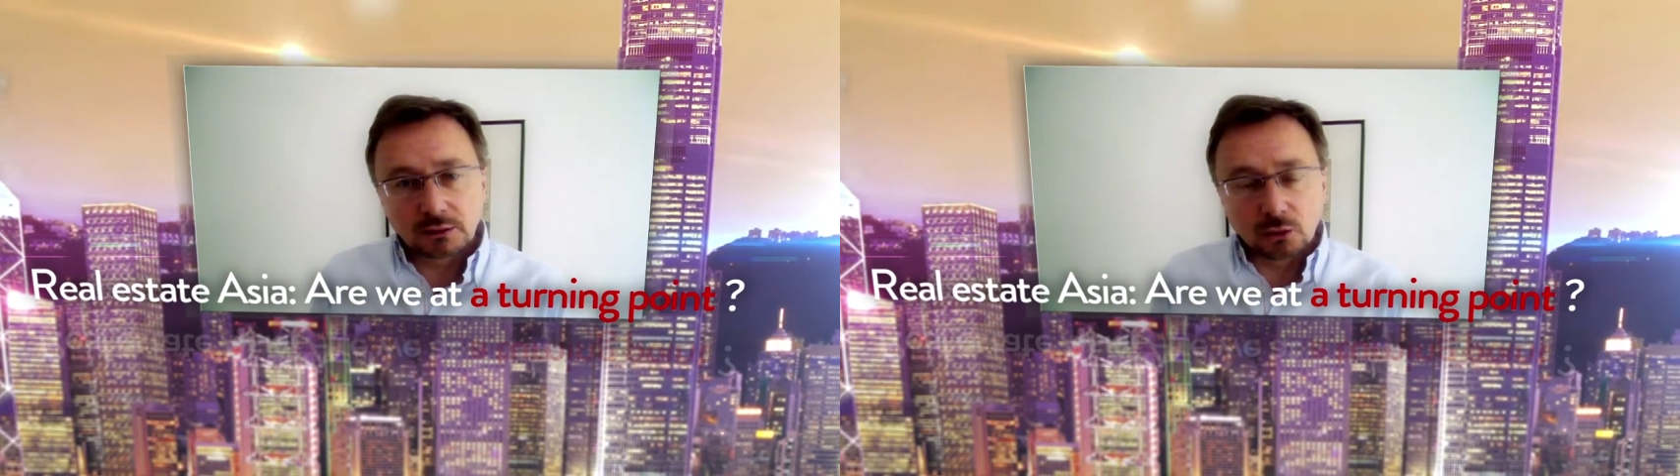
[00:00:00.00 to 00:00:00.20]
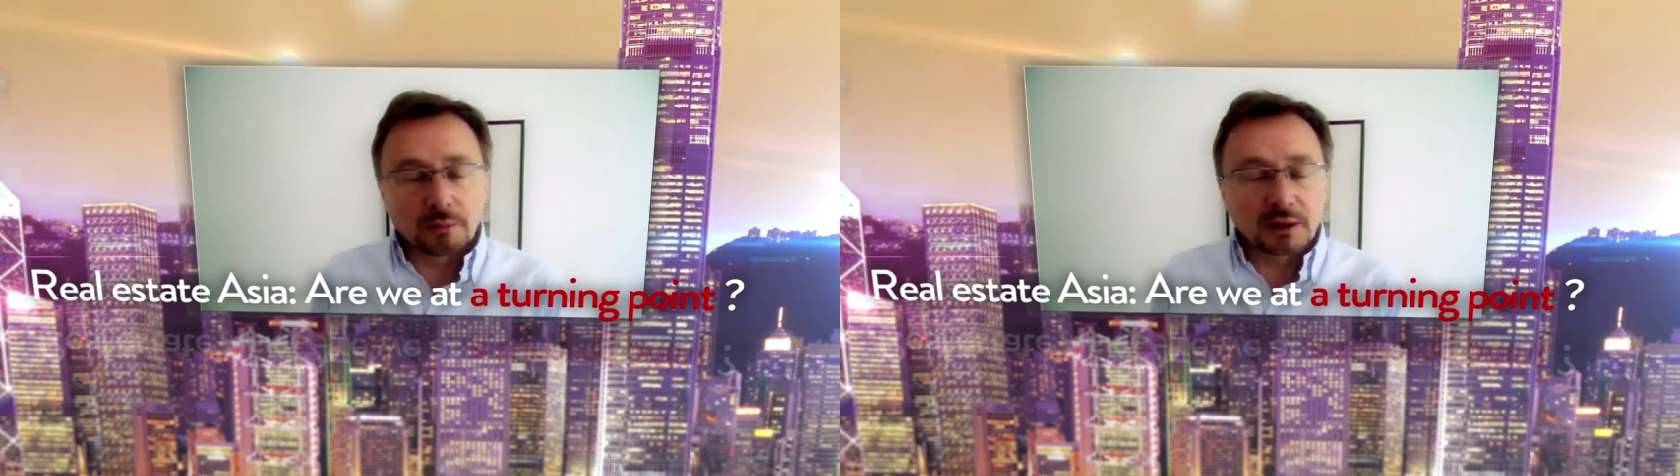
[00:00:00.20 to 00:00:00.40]

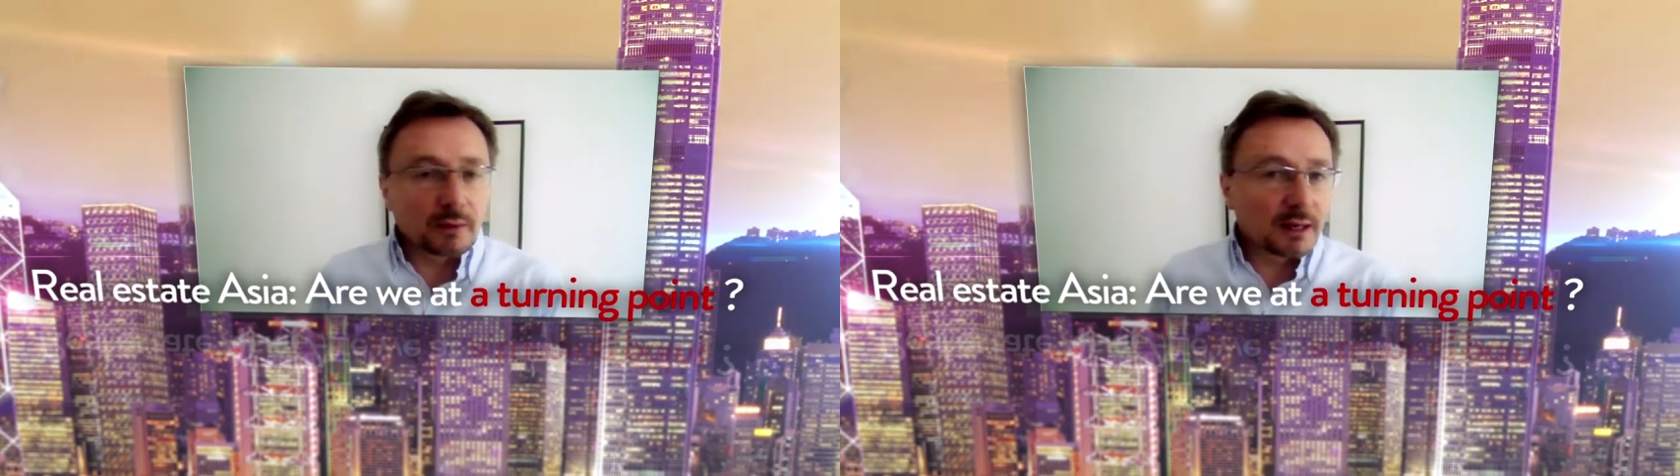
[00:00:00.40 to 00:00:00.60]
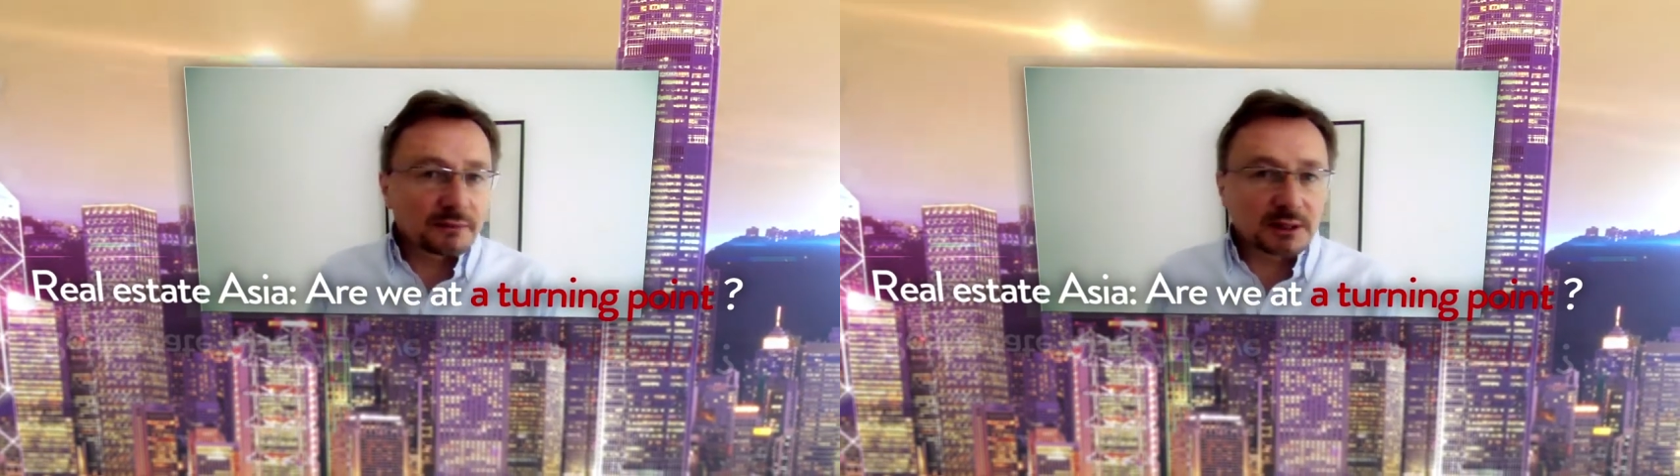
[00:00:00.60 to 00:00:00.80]
Normally
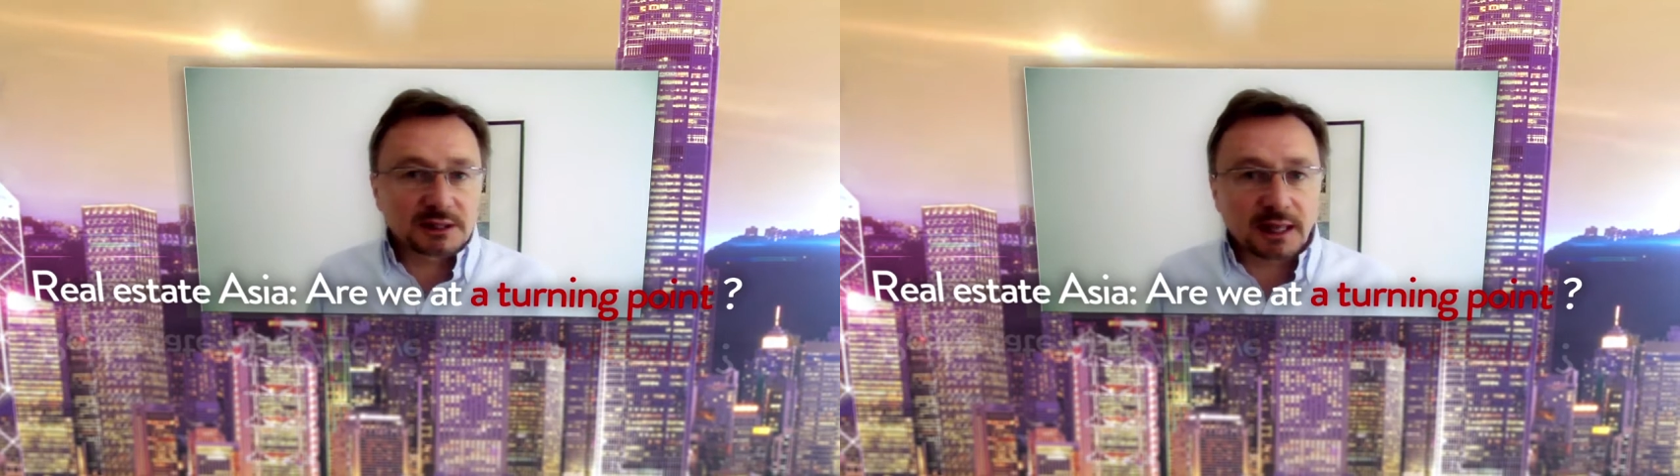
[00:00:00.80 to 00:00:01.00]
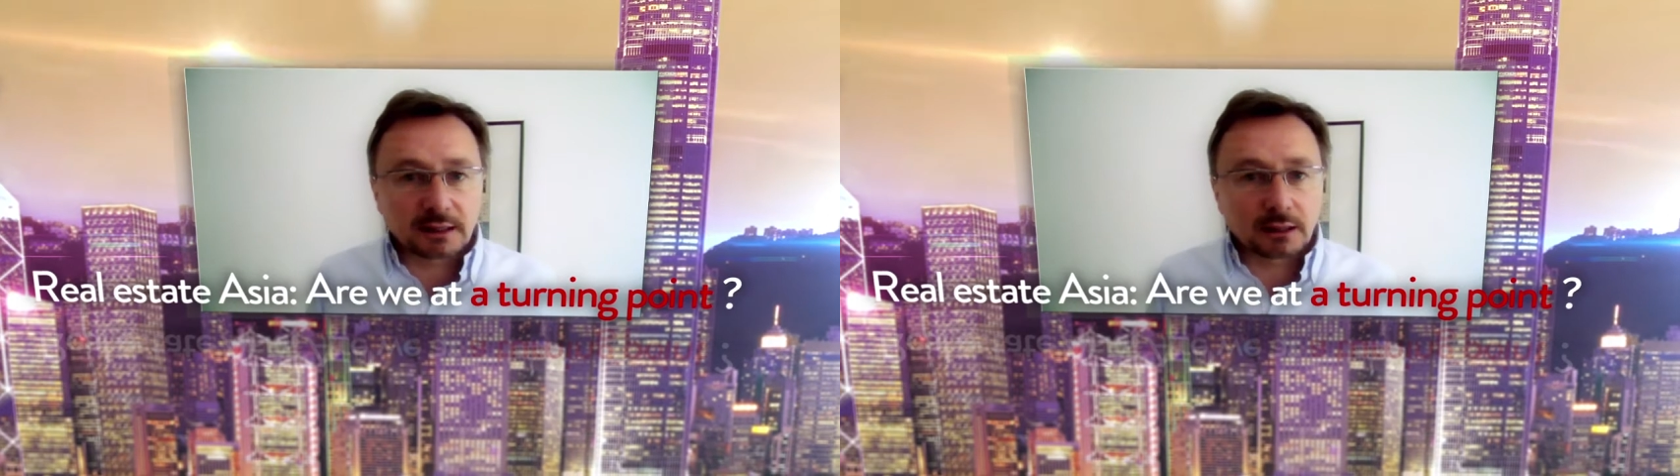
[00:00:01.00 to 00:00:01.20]
we have to
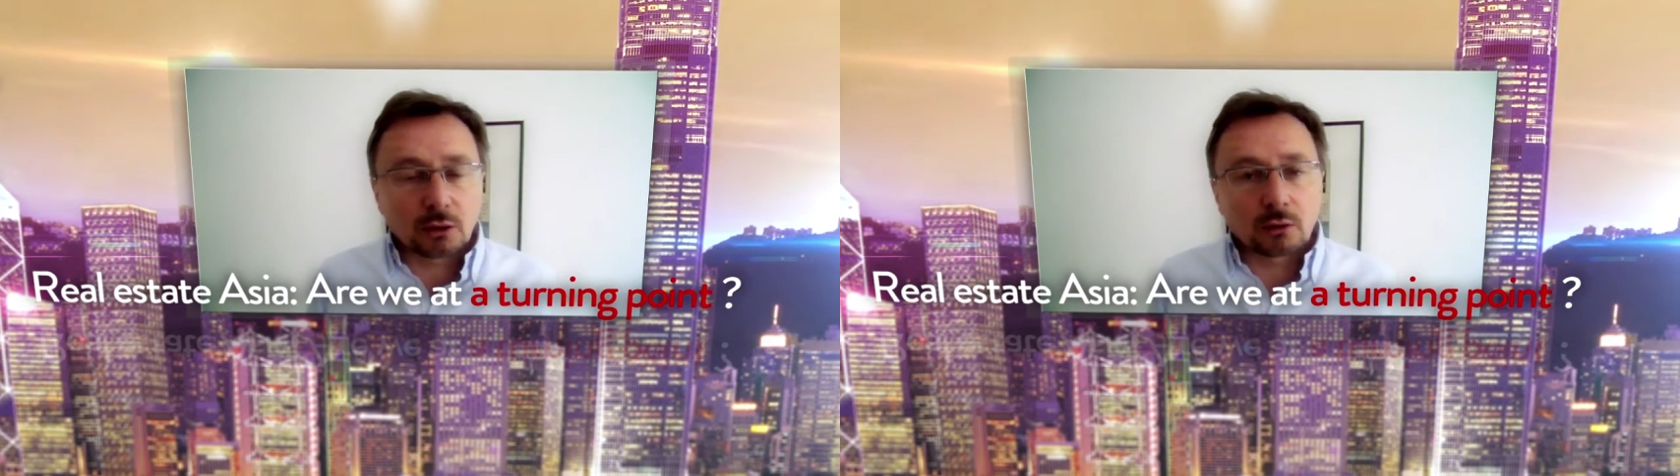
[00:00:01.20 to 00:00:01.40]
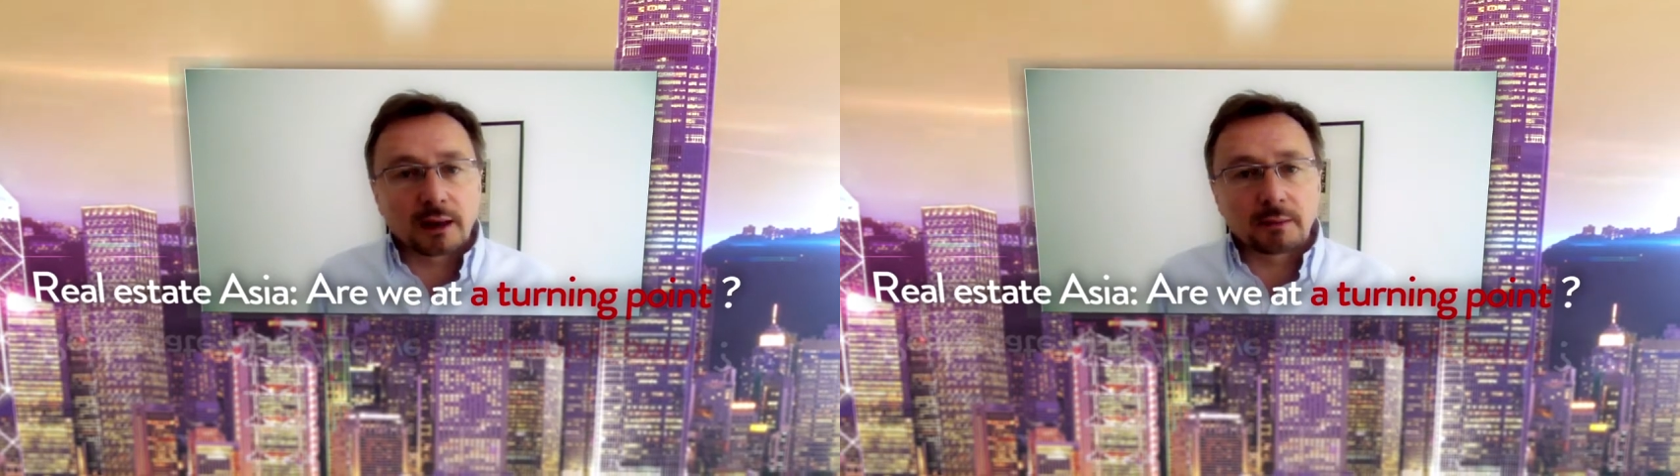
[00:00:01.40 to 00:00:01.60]
stand a
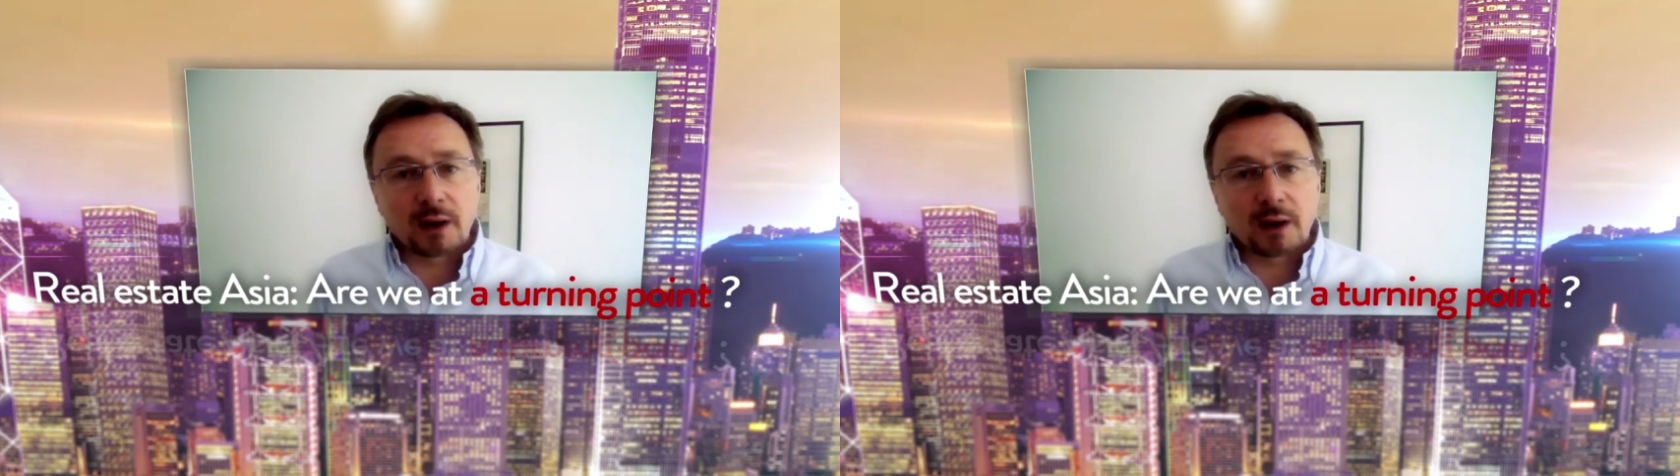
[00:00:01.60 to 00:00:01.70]
long way